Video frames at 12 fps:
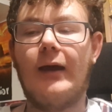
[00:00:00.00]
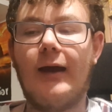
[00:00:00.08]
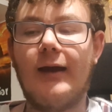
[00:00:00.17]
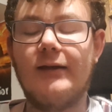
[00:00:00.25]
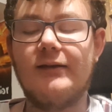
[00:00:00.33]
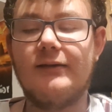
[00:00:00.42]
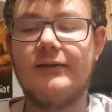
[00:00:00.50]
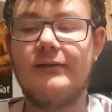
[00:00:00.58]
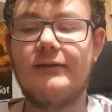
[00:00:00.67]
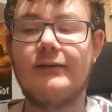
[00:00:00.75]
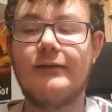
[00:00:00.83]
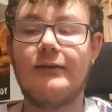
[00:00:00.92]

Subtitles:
And